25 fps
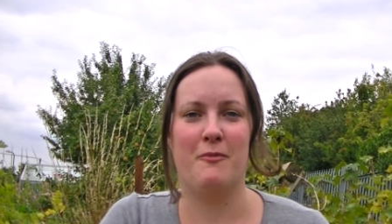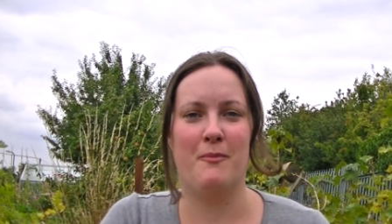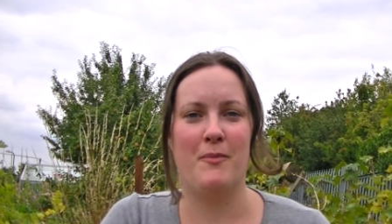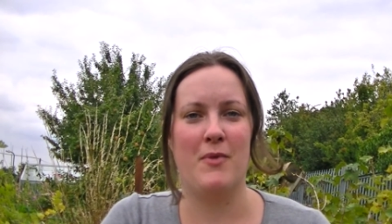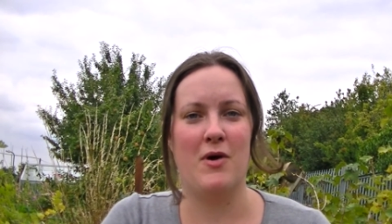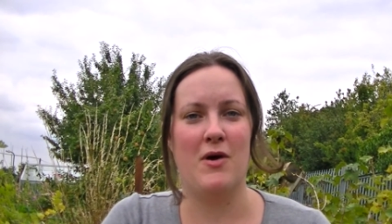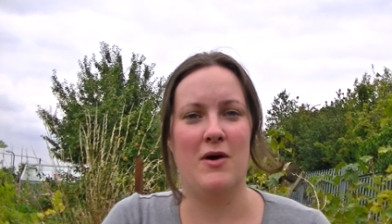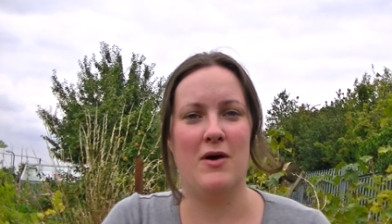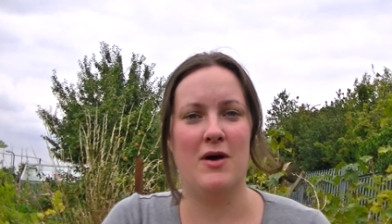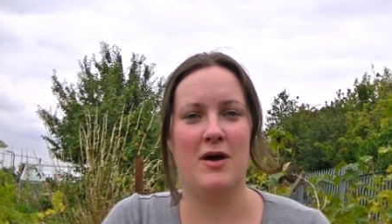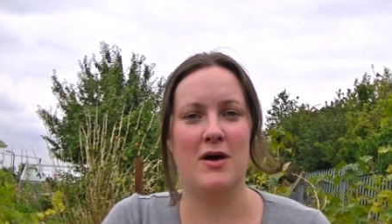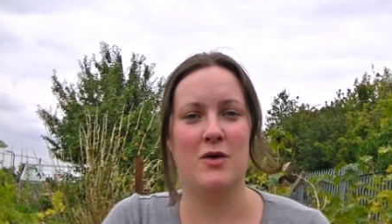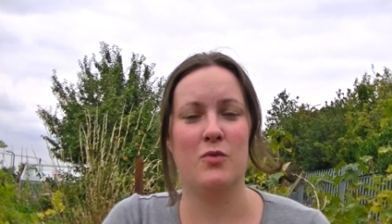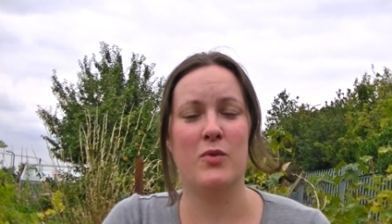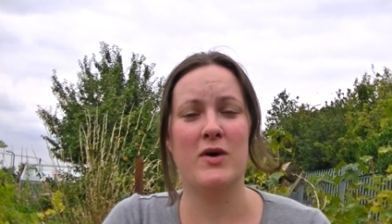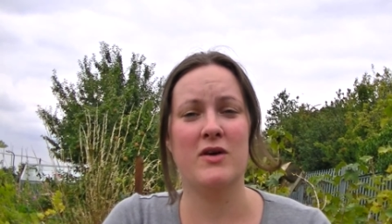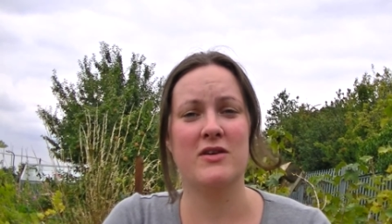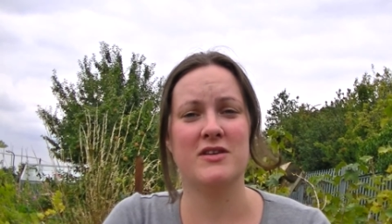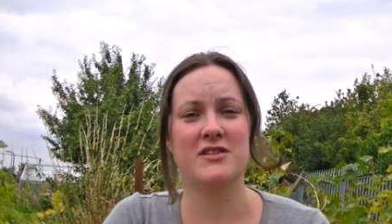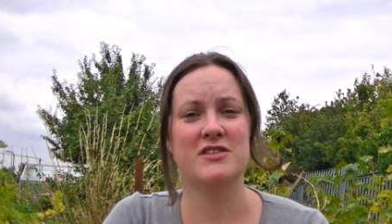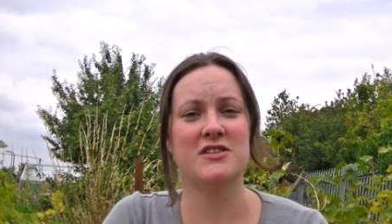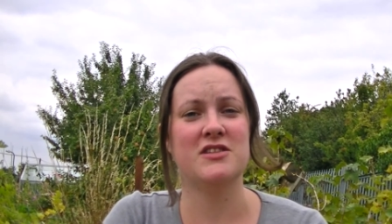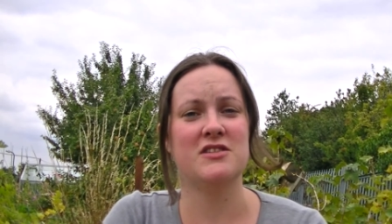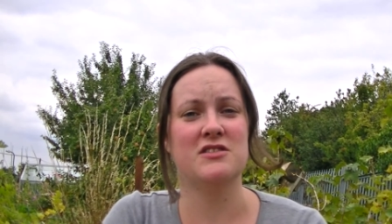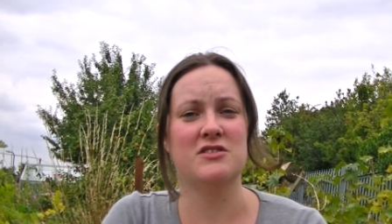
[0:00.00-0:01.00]
my
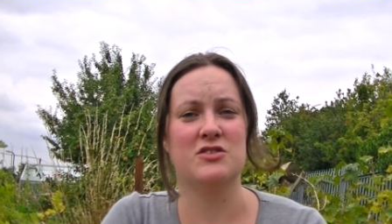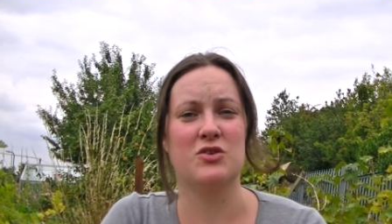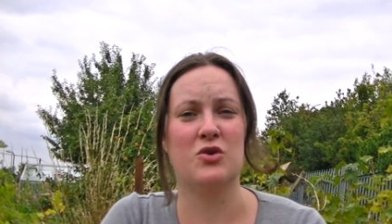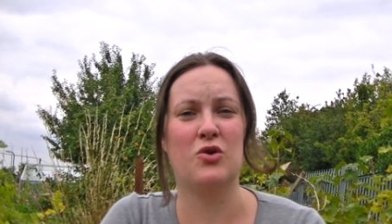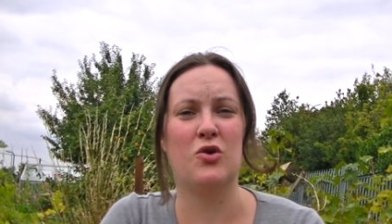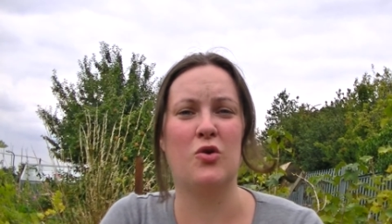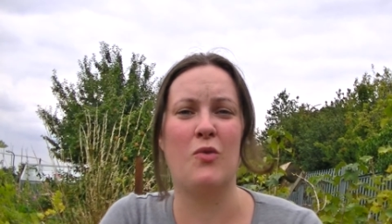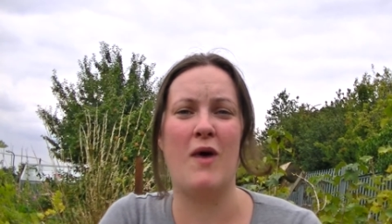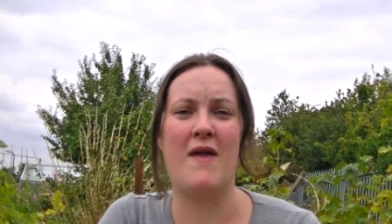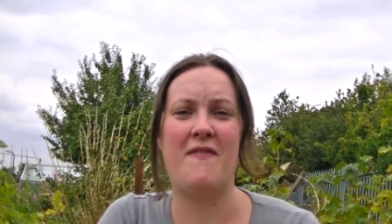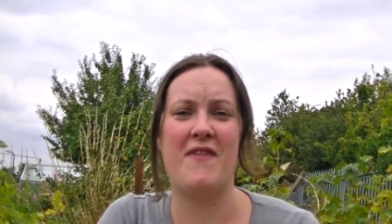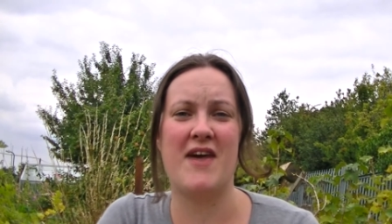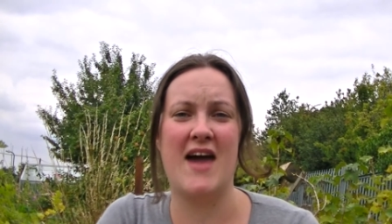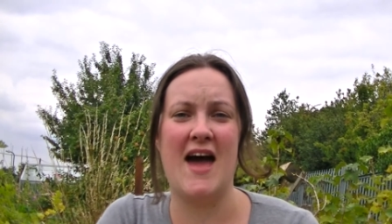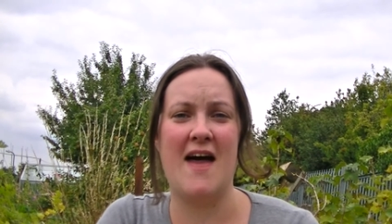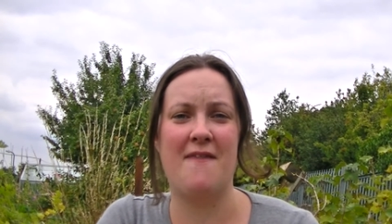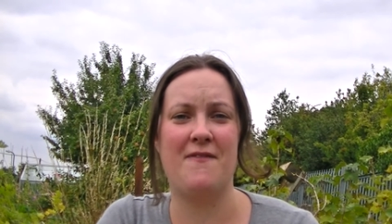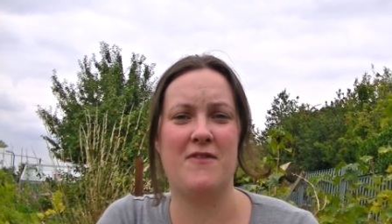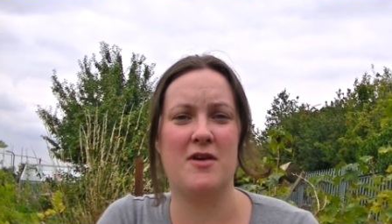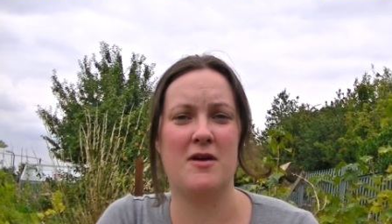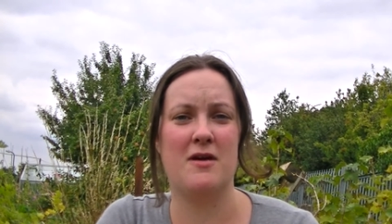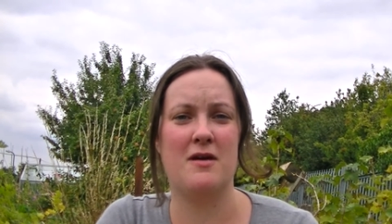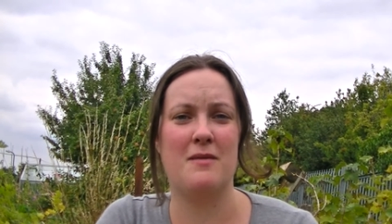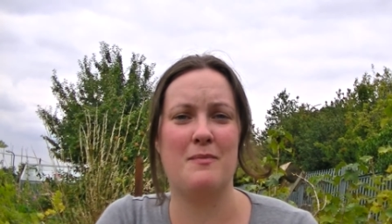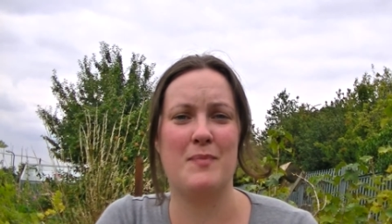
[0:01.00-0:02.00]
Wilkinson's haul when they
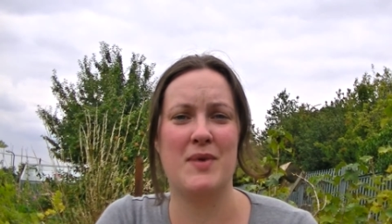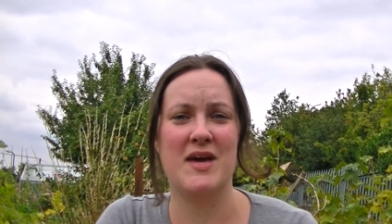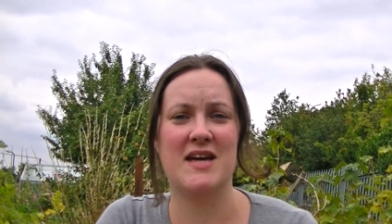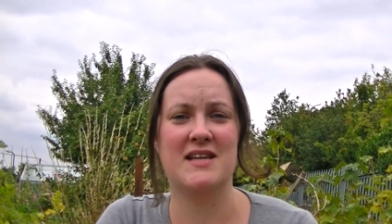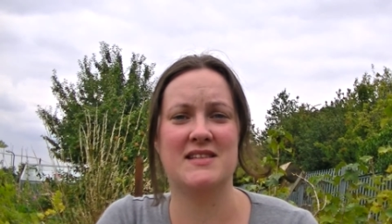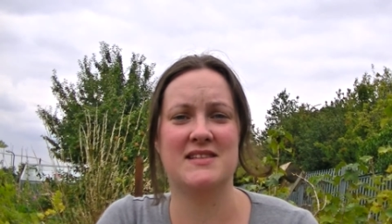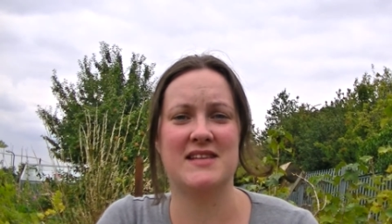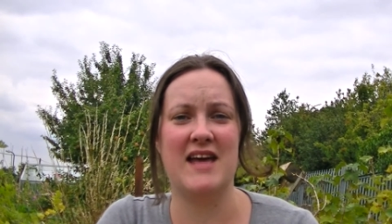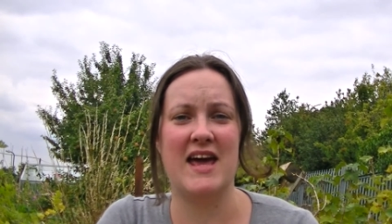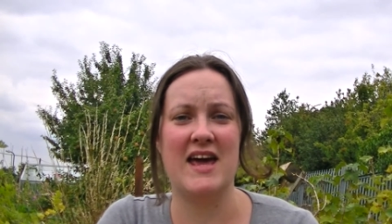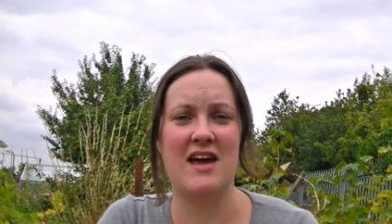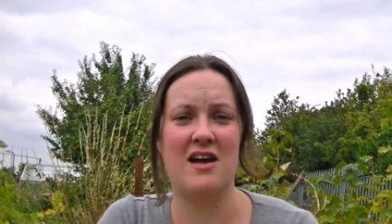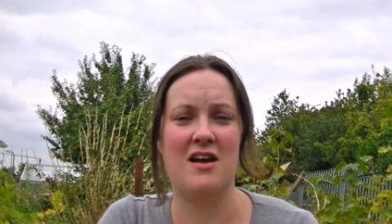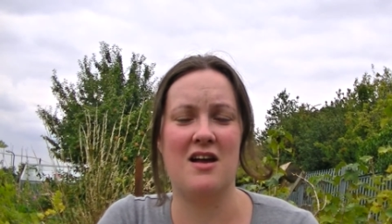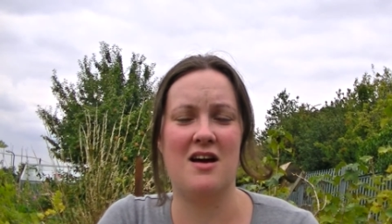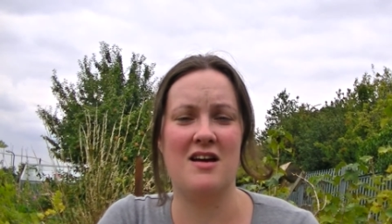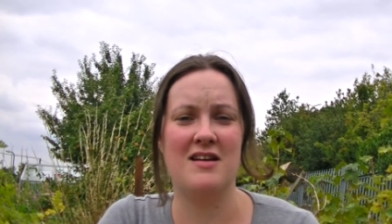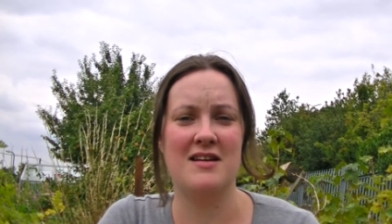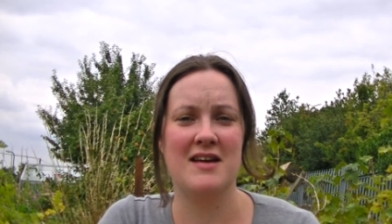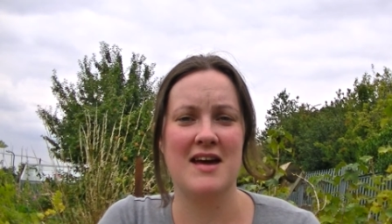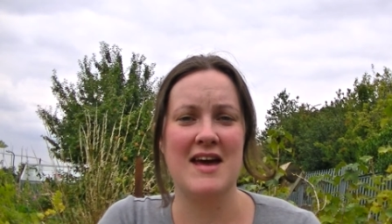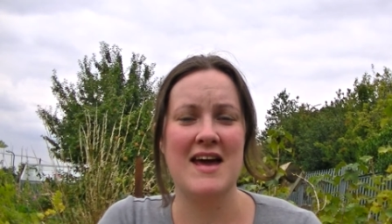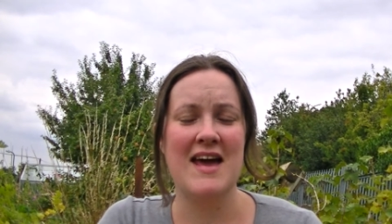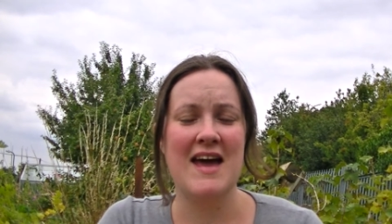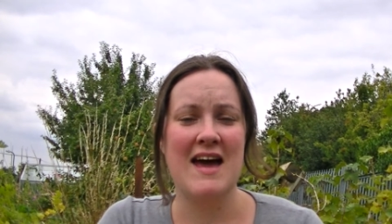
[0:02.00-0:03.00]
had the big sale on,